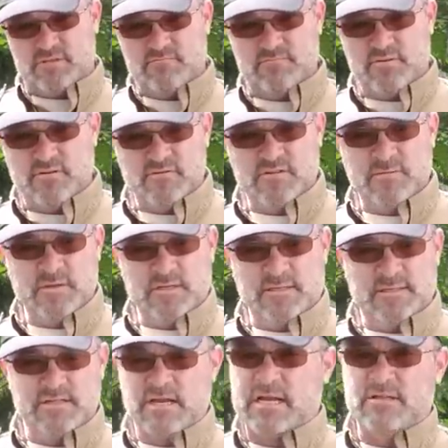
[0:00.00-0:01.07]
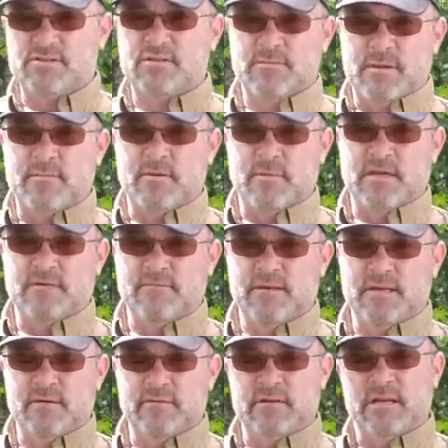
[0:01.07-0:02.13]
proves to be a little challenging, maybe I'll make a
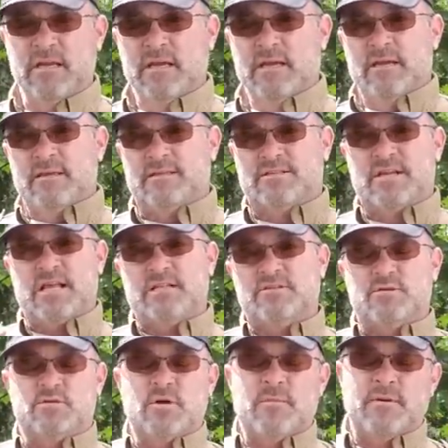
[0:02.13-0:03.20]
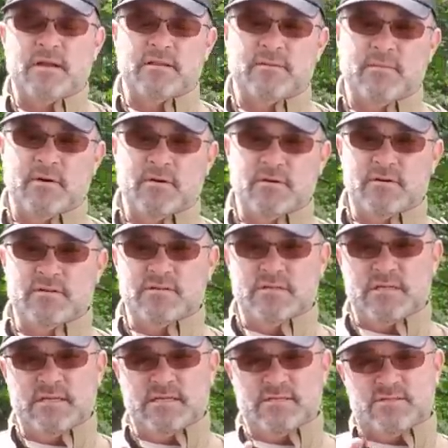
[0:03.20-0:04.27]
video of it. The challenge of swapping out the motor
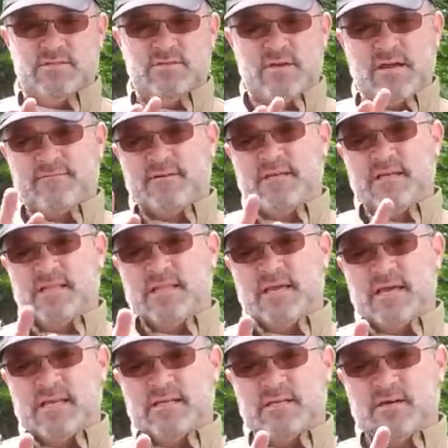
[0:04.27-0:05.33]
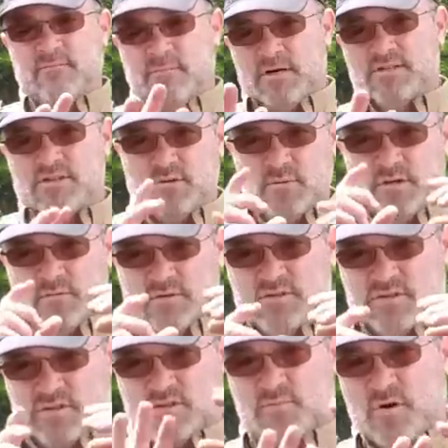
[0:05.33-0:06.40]
is you have to get that combustion wheel, which
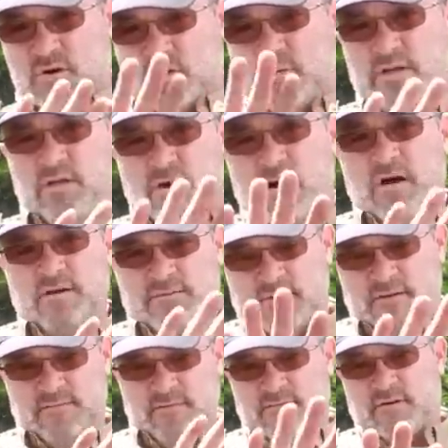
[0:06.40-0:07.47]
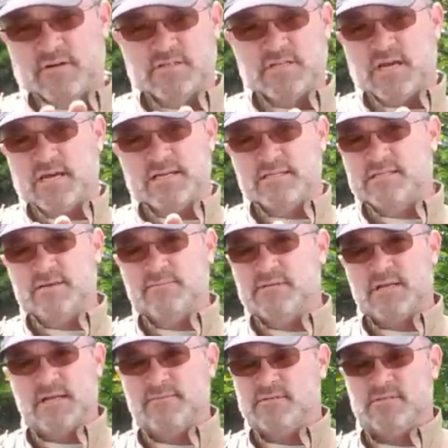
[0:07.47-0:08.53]
is a smaller wheel, off of the far side. And
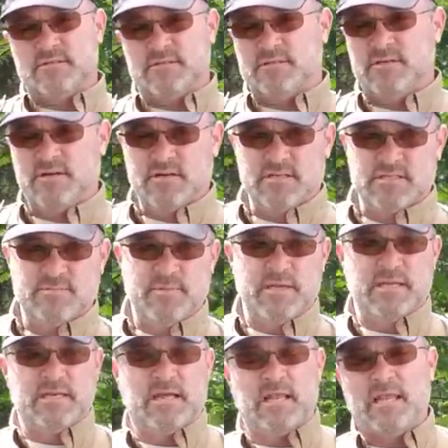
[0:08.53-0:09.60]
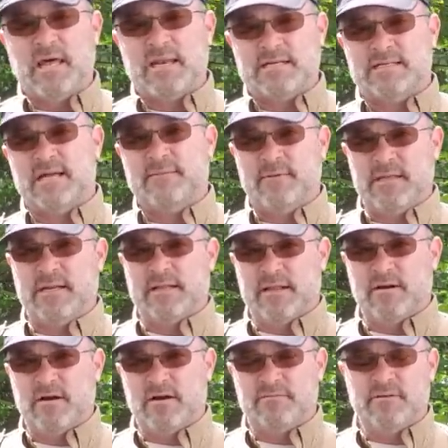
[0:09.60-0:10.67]
sometimes you're going to spend a lot of time getting that
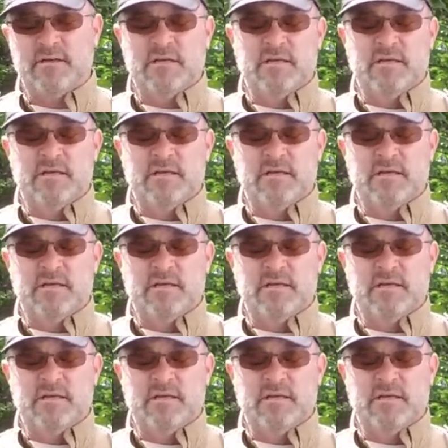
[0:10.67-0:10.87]
off.